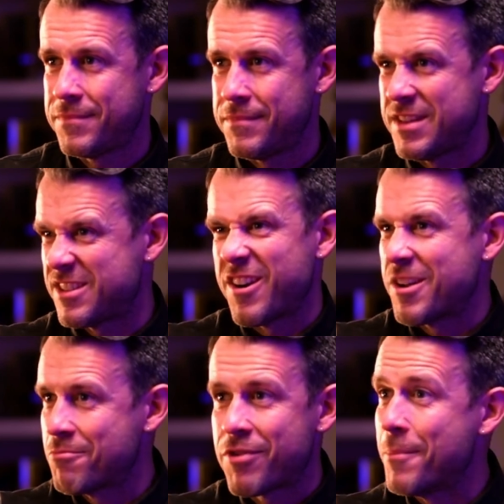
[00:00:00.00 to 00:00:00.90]
the
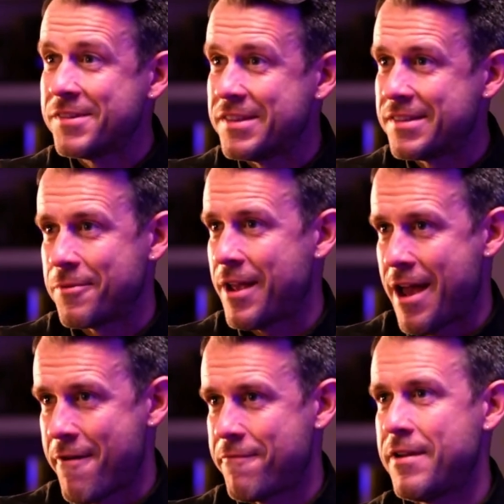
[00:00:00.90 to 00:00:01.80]
starting premises that we
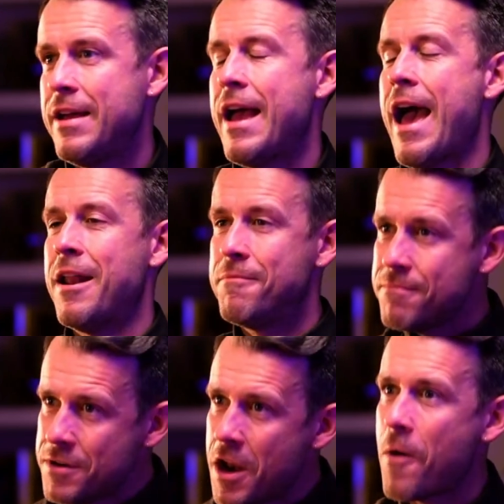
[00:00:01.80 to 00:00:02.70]
have? And
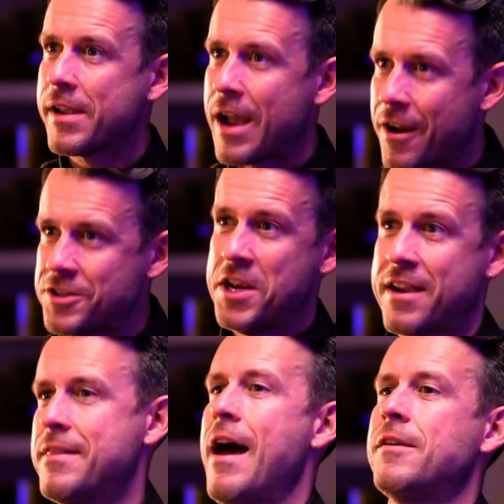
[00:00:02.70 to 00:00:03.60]
knowing how to
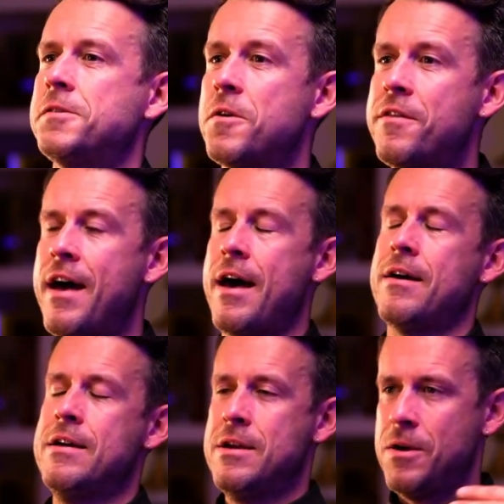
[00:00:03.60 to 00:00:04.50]
check that so
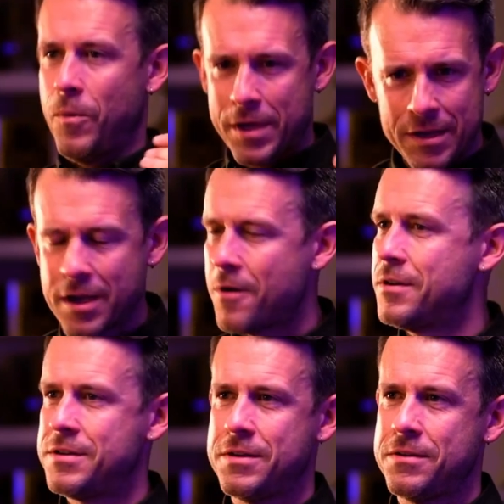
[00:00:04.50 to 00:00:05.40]
that we can go
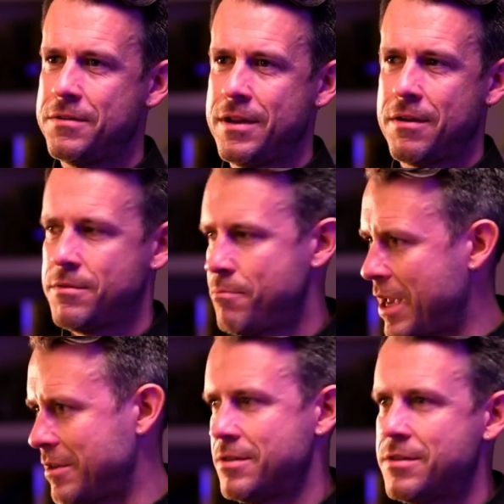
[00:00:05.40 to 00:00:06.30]
into,
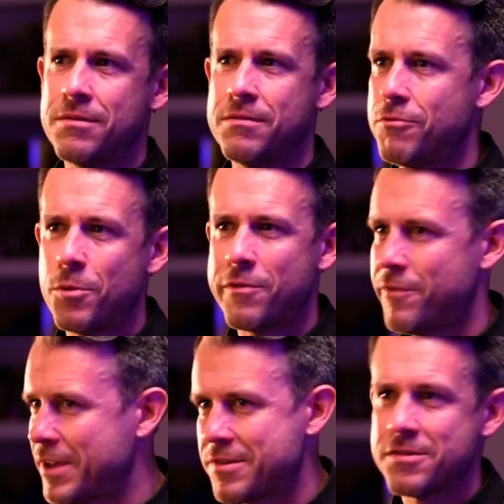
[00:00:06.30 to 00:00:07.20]
pitch to a room of
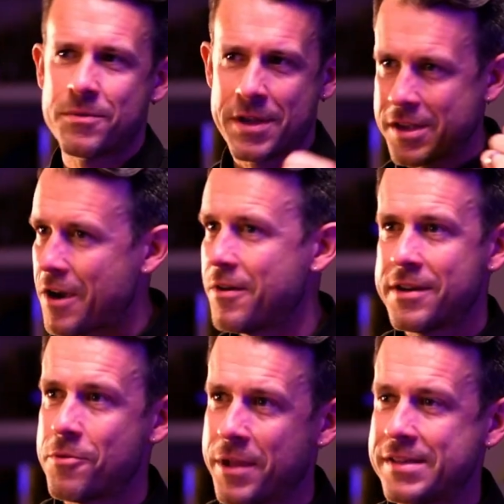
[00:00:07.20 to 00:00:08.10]
investors, or we can go in
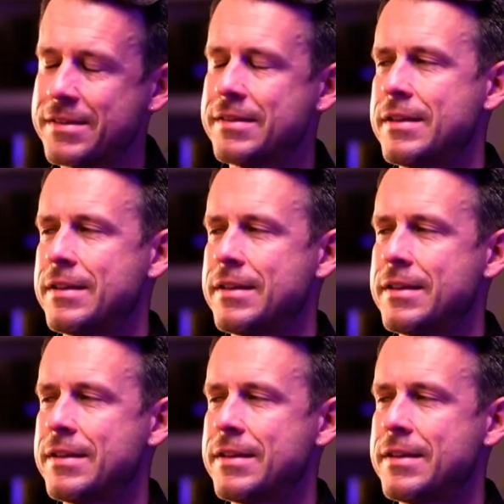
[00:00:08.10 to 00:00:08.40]
different places and